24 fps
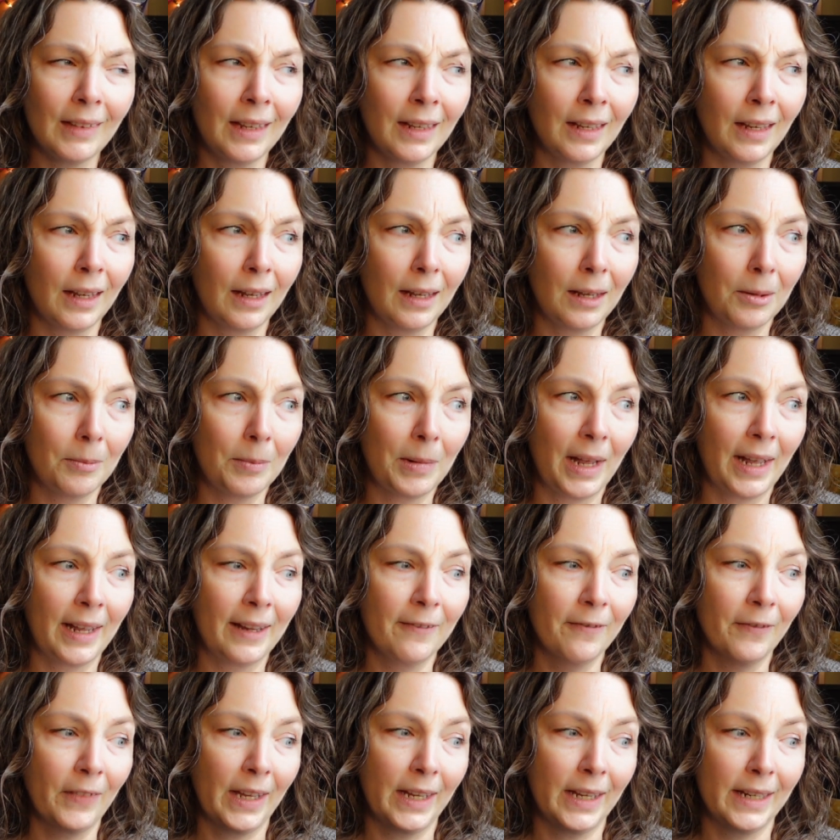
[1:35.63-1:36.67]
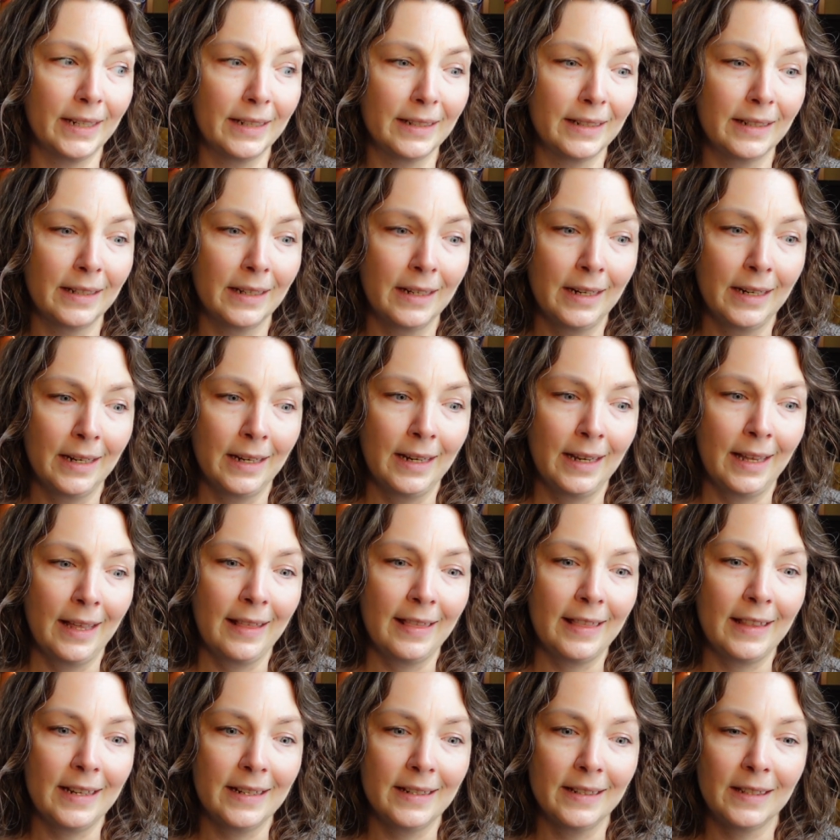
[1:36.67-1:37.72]
I find
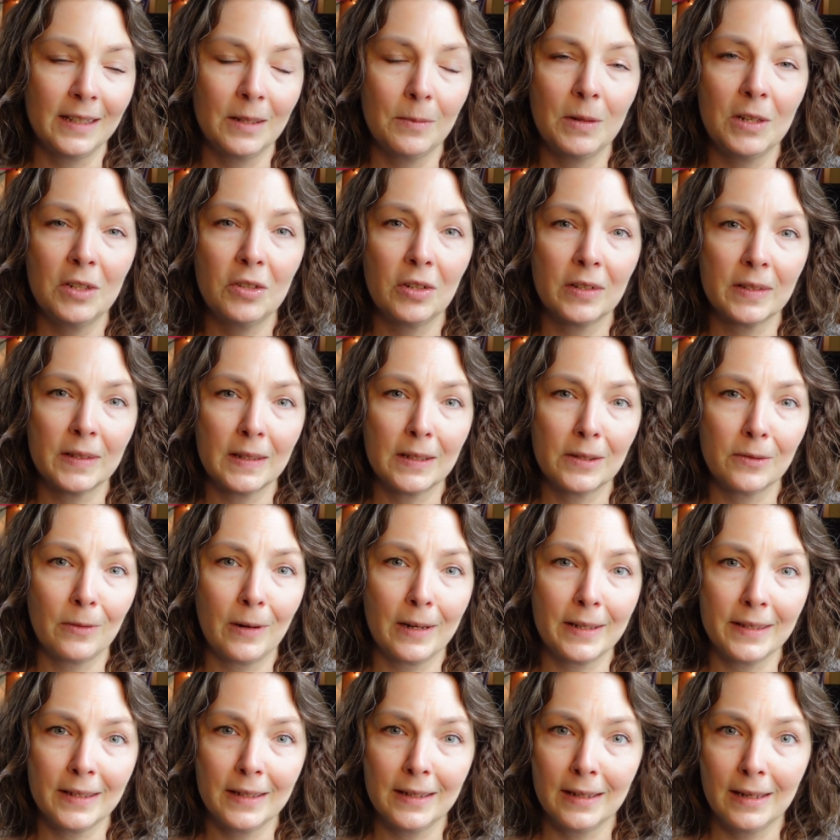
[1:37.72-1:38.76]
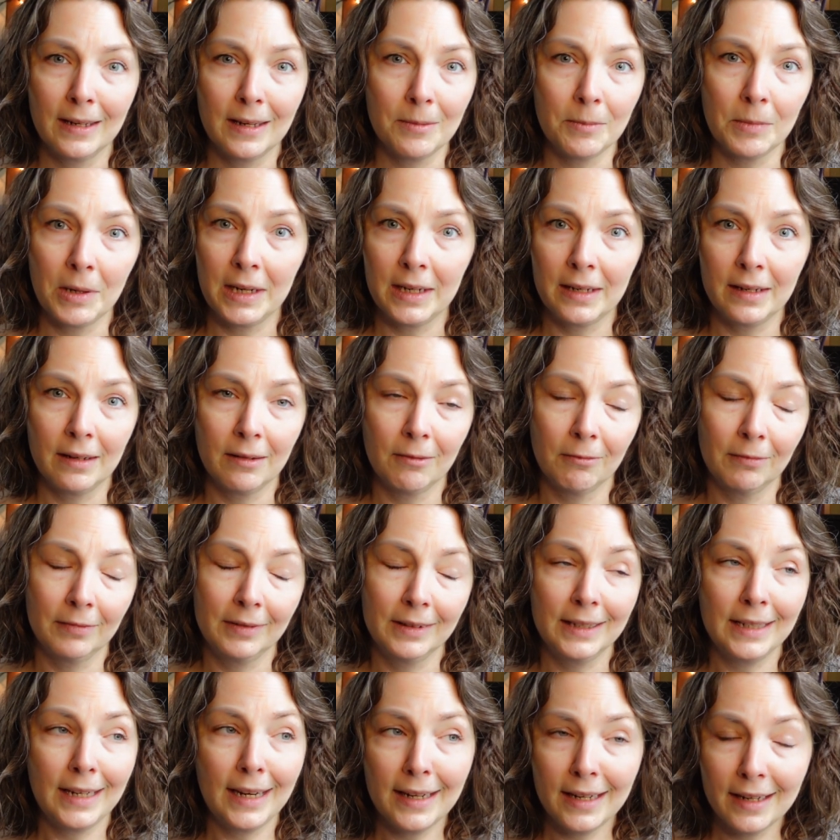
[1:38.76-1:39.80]
things to be just as resonant in my
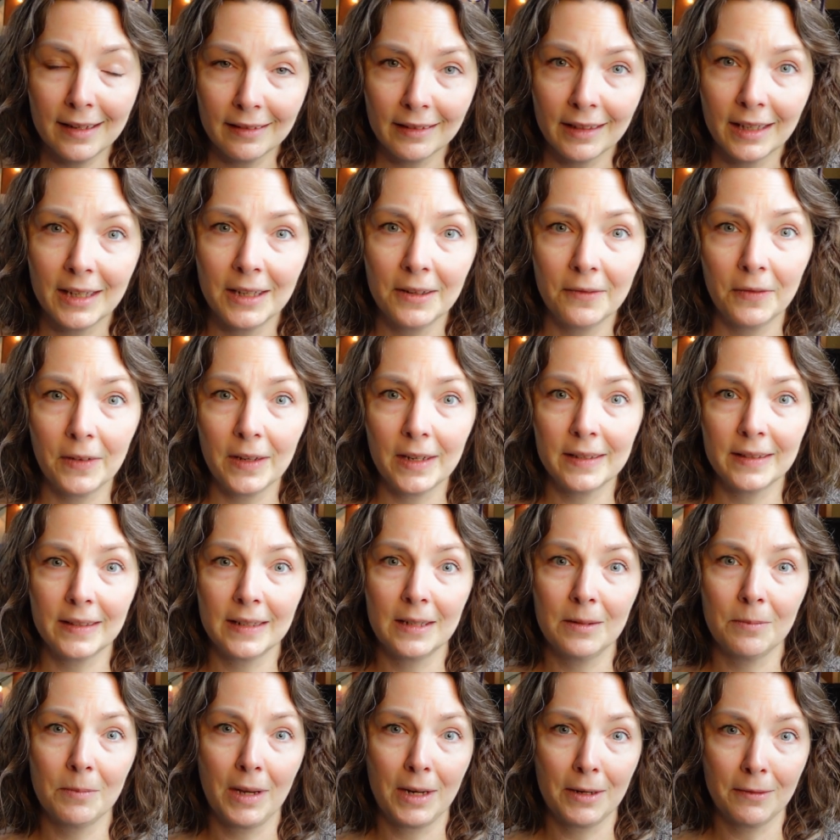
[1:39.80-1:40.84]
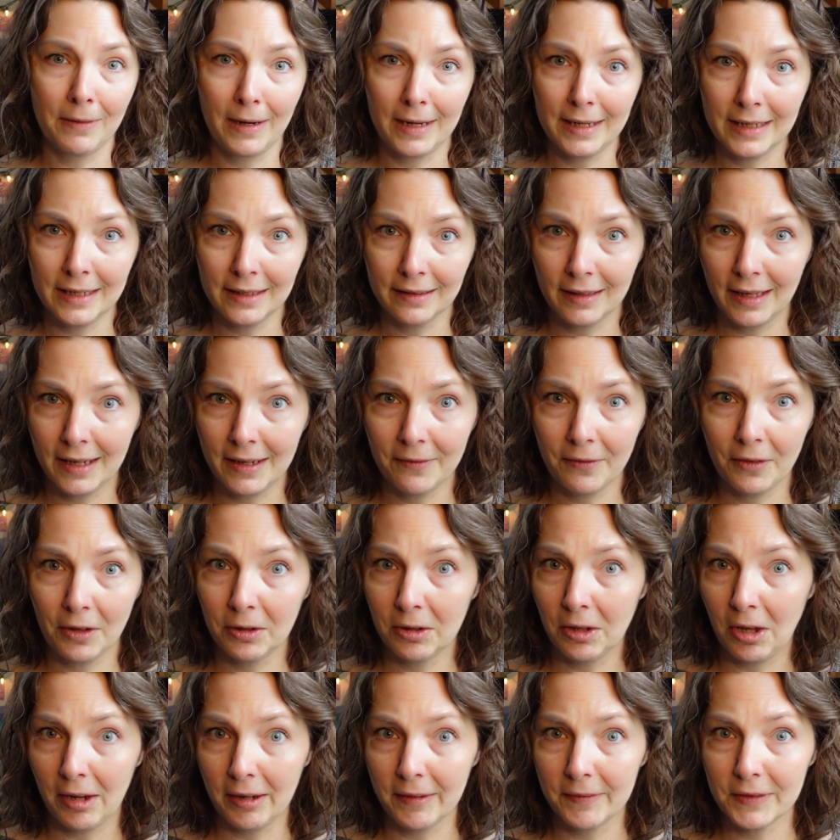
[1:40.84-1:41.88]
knitting life as in my writing life a
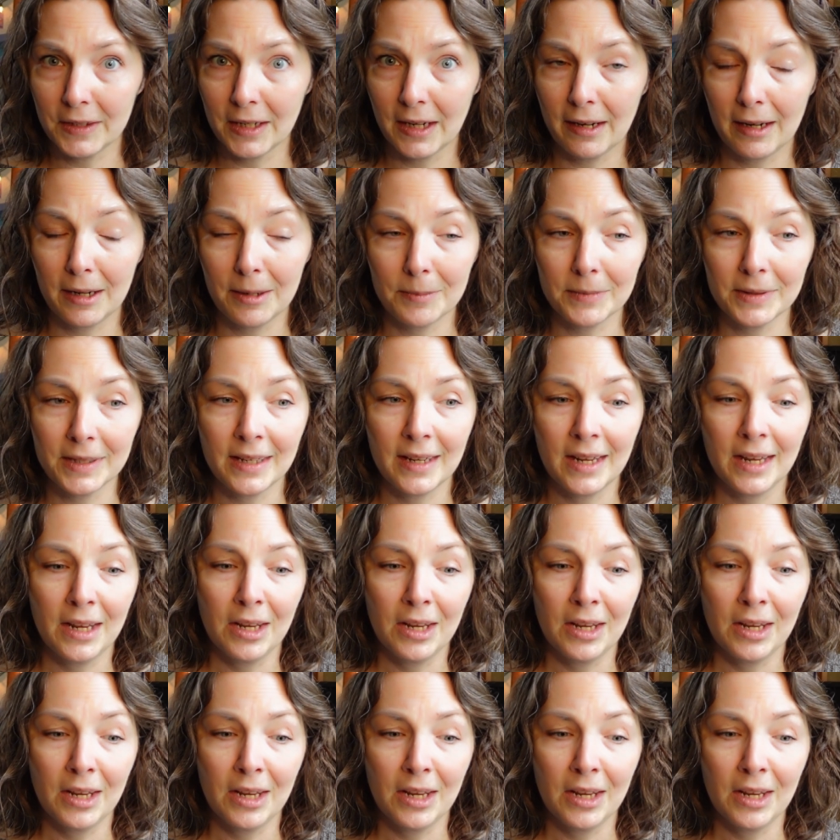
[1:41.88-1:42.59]
lot of times.